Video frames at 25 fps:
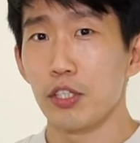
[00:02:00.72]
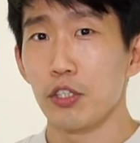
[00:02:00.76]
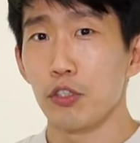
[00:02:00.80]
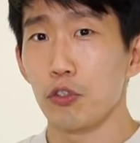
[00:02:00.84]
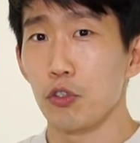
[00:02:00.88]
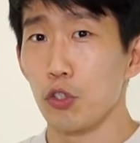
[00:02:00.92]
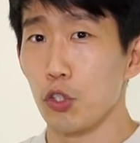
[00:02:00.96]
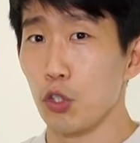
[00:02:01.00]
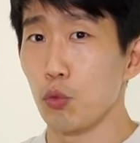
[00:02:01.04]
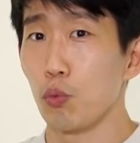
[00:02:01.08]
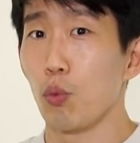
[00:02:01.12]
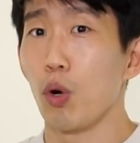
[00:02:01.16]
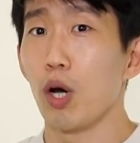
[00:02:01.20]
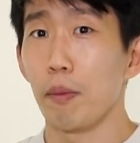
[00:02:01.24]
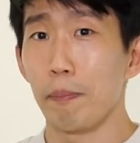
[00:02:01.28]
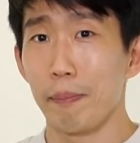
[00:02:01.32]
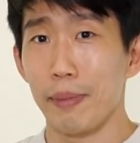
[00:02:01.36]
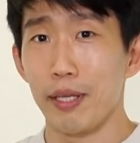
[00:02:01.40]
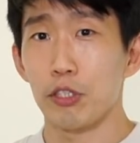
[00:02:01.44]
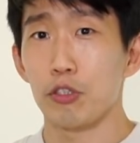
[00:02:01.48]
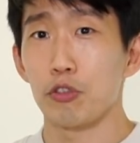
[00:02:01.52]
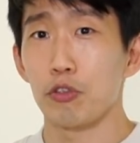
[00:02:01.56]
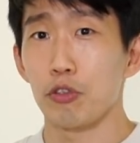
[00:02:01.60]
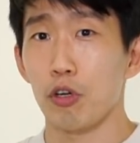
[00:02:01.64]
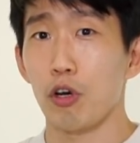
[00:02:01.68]
Do you want
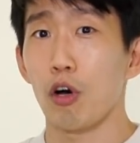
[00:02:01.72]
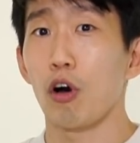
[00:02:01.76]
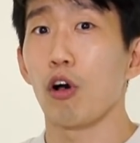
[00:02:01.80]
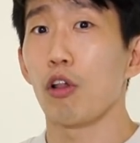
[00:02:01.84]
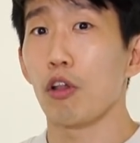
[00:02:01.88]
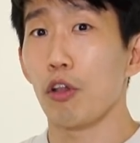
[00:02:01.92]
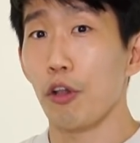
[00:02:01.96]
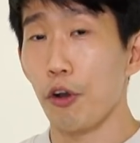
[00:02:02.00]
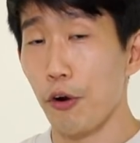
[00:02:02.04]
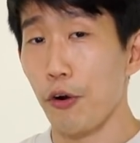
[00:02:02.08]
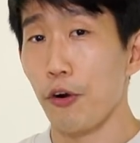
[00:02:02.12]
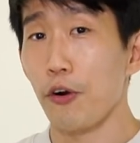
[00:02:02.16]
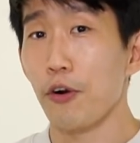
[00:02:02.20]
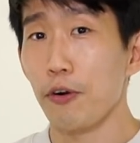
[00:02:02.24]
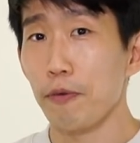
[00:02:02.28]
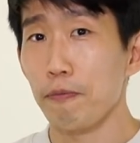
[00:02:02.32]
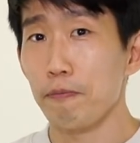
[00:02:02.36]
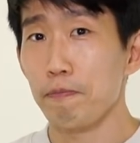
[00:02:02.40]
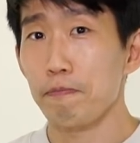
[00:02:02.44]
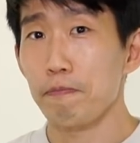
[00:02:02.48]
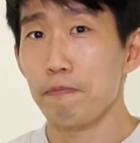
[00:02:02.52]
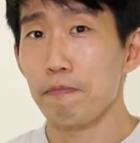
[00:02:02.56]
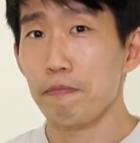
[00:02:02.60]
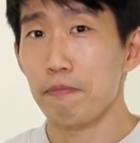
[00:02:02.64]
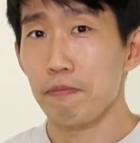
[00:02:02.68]
me to call her?
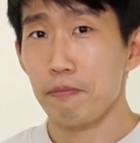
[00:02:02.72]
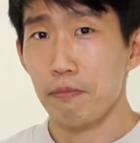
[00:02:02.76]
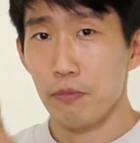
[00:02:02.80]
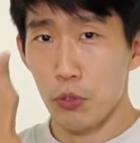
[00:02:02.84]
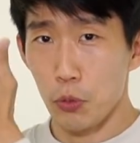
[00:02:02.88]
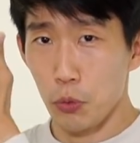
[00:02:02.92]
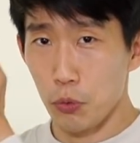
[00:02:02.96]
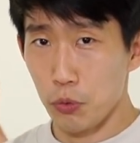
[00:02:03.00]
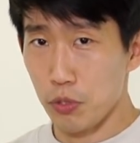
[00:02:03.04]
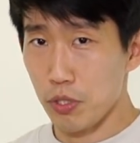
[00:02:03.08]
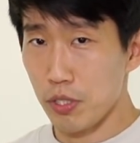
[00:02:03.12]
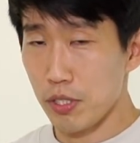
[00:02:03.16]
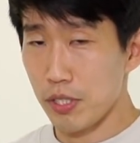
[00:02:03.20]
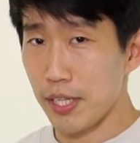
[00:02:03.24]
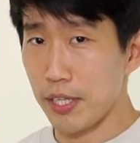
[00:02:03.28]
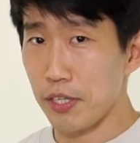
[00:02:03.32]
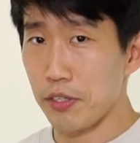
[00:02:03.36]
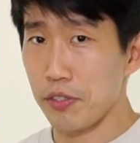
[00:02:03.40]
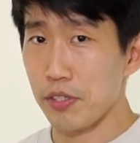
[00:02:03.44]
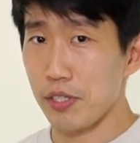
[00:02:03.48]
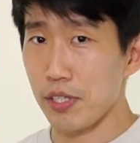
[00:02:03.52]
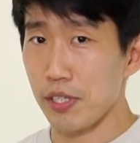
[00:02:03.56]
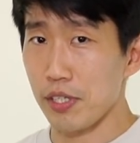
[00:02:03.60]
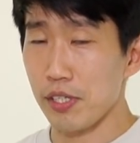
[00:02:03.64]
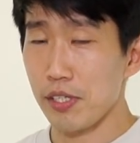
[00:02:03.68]
Those
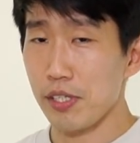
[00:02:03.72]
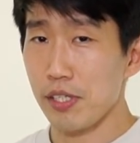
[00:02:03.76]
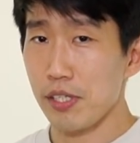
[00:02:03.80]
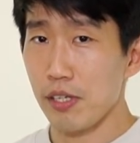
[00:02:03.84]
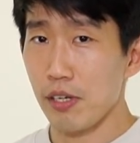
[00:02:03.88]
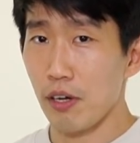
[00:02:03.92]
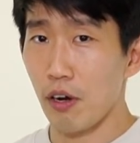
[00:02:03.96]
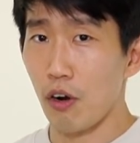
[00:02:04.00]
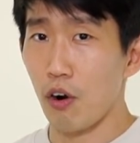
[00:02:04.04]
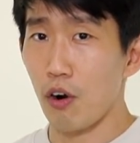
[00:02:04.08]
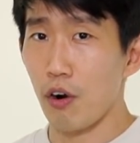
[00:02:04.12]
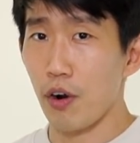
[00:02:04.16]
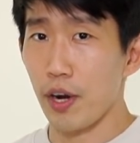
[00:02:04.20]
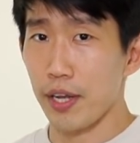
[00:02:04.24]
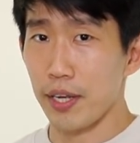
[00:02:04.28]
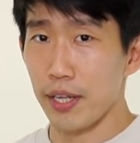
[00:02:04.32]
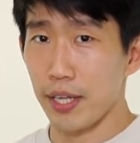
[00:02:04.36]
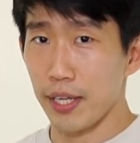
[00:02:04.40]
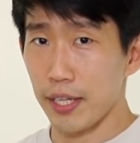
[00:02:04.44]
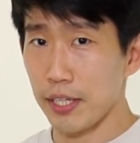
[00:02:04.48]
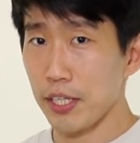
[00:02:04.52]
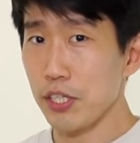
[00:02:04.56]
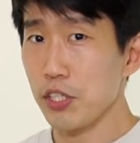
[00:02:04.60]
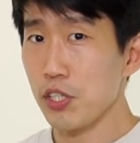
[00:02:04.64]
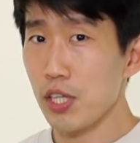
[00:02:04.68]
sentences are in
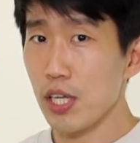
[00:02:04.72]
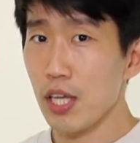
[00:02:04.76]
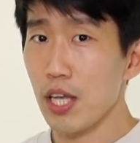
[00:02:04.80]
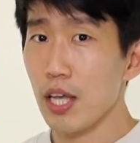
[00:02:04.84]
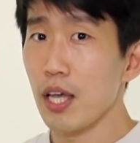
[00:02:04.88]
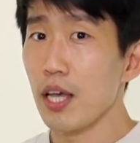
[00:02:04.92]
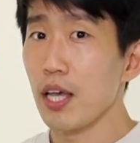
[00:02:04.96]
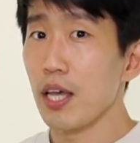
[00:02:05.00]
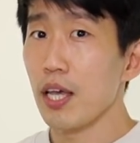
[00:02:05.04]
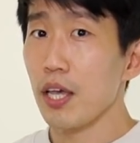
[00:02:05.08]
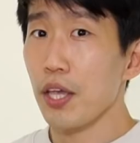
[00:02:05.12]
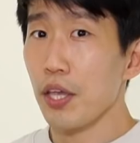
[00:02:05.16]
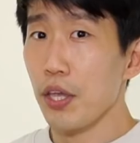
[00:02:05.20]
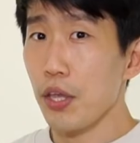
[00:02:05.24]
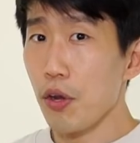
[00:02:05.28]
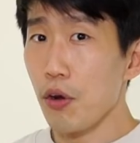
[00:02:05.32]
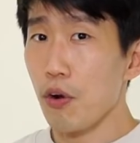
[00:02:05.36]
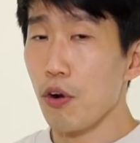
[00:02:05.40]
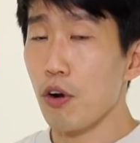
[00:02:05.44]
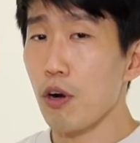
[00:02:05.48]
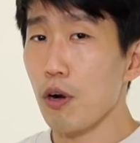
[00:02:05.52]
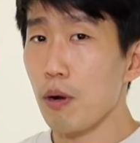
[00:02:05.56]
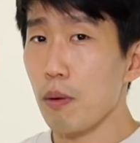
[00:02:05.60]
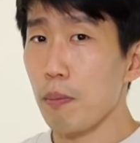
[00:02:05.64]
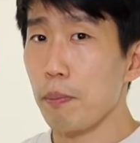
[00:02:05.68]
English.
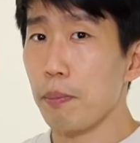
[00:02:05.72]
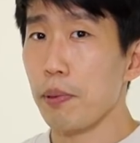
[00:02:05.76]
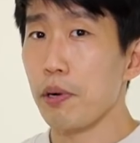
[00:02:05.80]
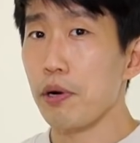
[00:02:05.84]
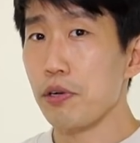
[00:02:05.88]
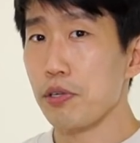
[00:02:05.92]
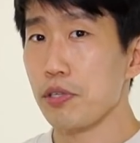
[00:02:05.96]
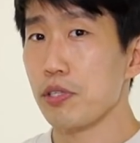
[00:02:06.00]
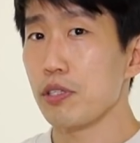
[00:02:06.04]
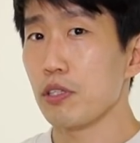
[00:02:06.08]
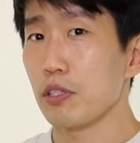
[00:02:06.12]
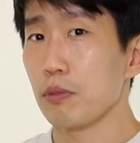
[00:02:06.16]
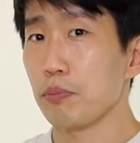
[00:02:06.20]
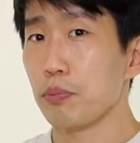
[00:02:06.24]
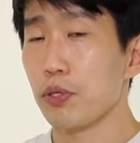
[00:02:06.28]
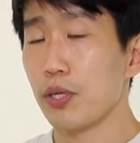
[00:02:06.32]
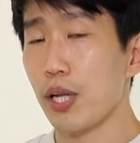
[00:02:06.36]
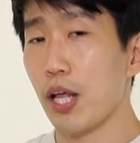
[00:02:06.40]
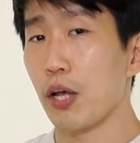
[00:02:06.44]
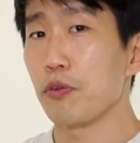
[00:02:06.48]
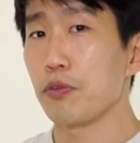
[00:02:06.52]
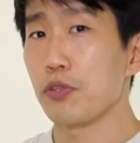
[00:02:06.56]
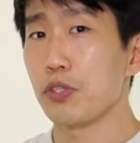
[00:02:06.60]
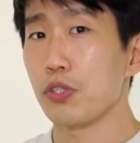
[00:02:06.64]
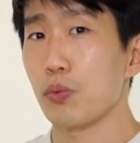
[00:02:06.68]
Here, personal
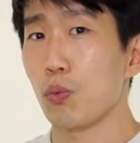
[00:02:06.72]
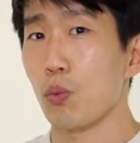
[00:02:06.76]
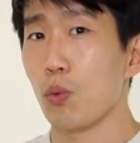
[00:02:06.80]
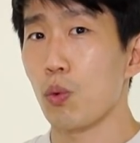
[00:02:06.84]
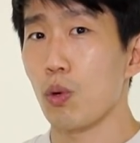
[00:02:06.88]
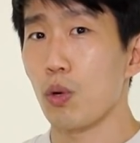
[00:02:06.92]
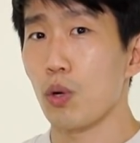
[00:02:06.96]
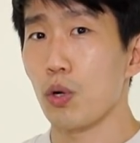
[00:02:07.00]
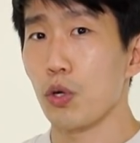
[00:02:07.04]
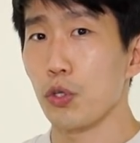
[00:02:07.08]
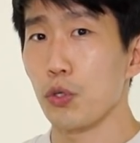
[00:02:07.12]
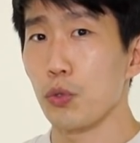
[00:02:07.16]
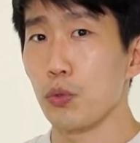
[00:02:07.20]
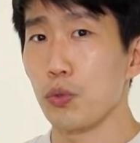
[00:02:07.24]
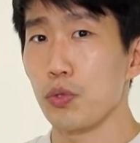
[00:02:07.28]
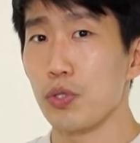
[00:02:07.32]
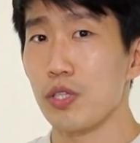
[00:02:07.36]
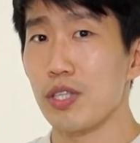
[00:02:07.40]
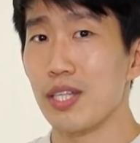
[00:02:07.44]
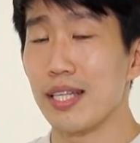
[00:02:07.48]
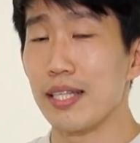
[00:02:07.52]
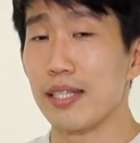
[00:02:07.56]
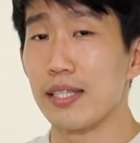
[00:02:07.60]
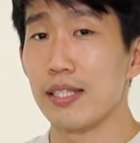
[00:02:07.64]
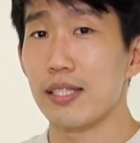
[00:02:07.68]
pronouns were
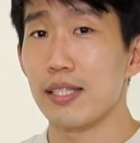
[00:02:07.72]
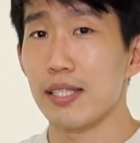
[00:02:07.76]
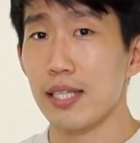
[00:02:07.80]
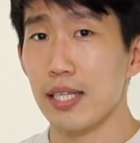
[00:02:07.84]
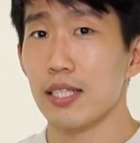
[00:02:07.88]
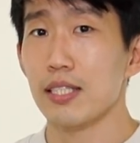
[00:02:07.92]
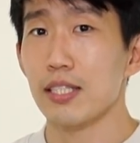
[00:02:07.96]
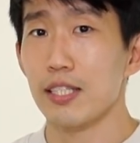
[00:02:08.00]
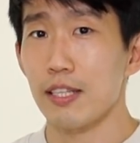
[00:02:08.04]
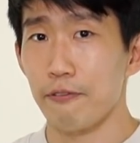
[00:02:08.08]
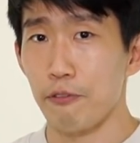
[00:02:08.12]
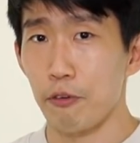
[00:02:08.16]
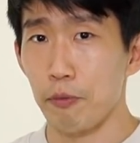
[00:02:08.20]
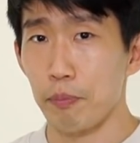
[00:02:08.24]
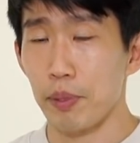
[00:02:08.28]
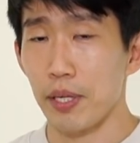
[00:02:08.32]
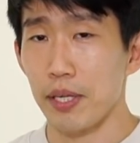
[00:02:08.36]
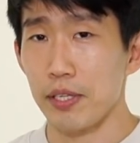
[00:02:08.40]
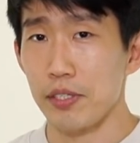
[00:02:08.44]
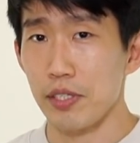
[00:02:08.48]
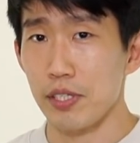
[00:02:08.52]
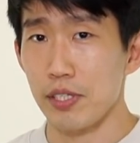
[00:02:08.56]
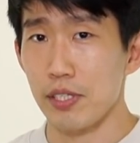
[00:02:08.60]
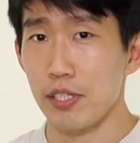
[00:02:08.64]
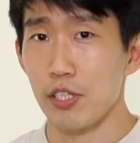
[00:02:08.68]
used in 6 different
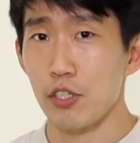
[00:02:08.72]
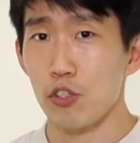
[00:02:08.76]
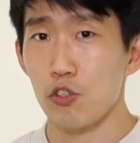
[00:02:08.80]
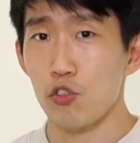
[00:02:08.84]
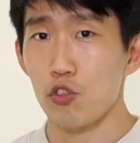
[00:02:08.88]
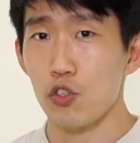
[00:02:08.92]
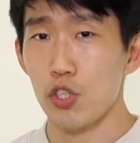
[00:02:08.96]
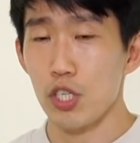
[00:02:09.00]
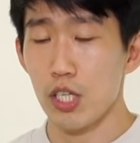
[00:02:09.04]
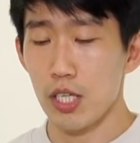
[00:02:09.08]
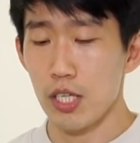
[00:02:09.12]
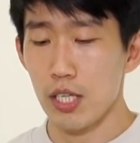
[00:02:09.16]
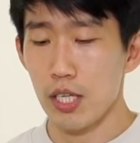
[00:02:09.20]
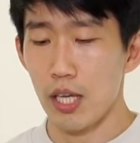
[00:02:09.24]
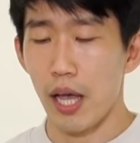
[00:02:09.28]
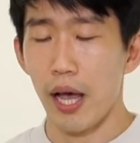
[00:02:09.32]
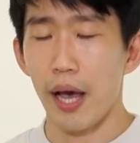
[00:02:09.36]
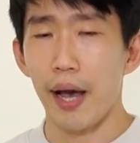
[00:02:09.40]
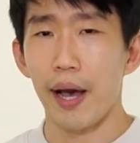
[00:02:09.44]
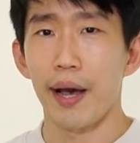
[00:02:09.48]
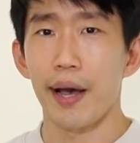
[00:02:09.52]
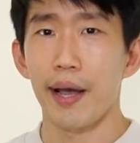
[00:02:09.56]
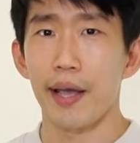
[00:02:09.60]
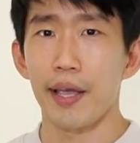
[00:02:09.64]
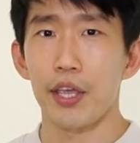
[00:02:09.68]
places. She,
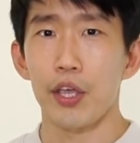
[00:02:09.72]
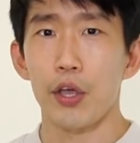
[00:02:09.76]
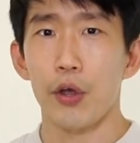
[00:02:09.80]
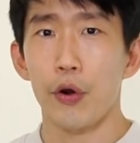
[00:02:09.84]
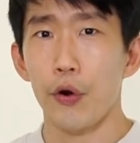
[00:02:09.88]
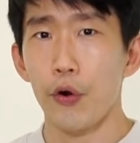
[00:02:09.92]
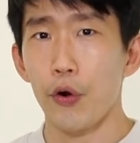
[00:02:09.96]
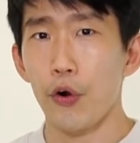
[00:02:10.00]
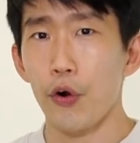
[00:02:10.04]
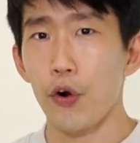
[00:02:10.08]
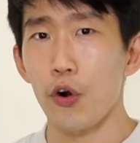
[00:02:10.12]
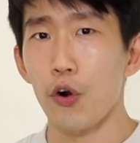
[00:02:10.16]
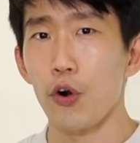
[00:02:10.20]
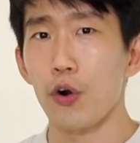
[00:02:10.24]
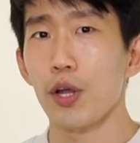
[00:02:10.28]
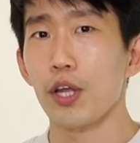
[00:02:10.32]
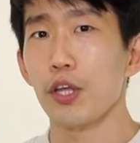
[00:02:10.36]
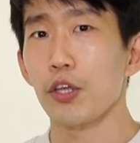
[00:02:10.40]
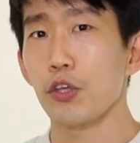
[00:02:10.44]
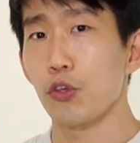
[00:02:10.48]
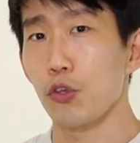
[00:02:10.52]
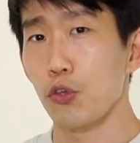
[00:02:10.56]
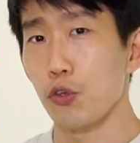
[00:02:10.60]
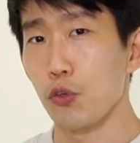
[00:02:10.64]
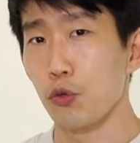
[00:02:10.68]
I, her,
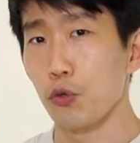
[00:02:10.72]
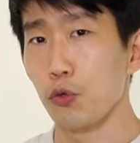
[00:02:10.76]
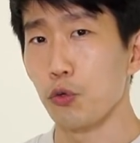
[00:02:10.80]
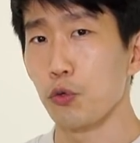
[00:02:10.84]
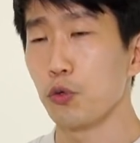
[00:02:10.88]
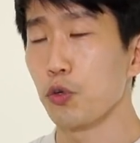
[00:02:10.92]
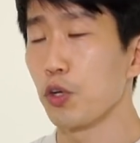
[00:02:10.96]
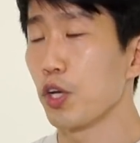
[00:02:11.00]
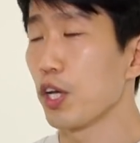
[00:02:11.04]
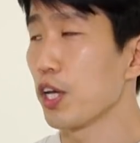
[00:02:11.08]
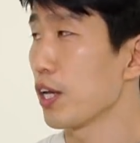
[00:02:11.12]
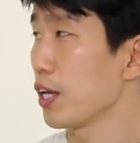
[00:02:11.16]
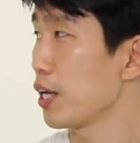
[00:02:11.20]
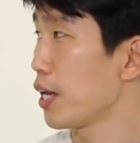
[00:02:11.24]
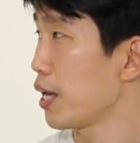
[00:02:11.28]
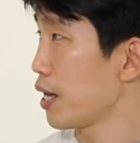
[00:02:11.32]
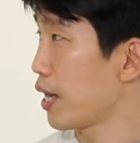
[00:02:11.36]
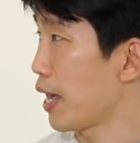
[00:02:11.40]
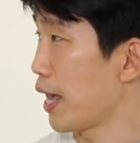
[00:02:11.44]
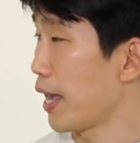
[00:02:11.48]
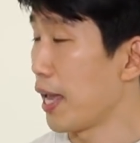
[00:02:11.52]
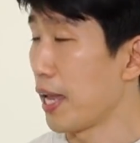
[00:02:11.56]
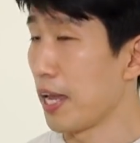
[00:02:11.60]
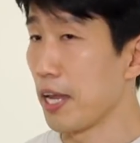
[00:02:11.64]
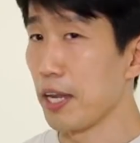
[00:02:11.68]
you,
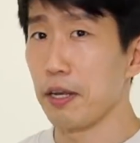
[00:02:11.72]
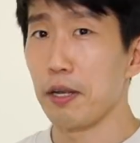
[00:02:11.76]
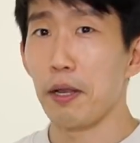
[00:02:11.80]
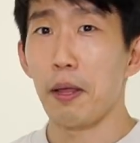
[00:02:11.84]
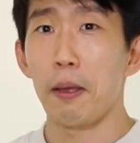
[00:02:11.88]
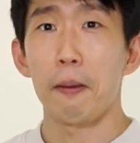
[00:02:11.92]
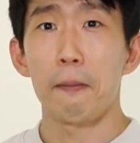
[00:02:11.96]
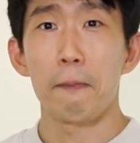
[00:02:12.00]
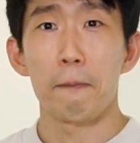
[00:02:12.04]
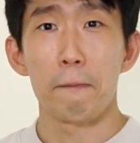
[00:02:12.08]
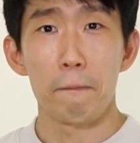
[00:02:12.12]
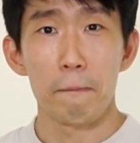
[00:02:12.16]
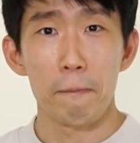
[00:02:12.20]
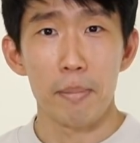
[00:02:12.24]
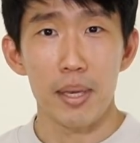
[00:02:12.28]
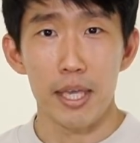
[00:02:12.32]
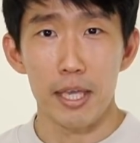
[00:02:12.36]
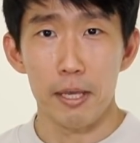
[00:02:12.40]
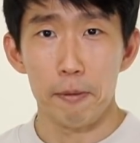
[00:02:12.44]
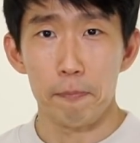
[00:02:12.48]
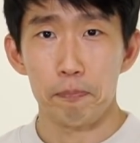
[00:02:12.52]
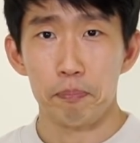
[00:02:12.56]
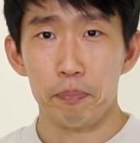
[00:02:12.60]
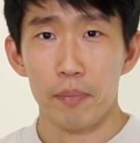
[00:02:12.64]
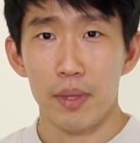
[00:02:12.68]
and
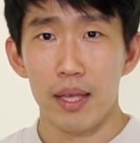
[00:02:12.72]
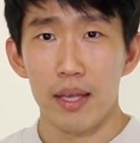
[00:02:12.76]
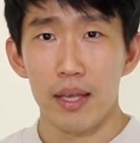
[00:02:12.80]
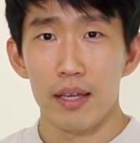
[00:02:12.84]
me.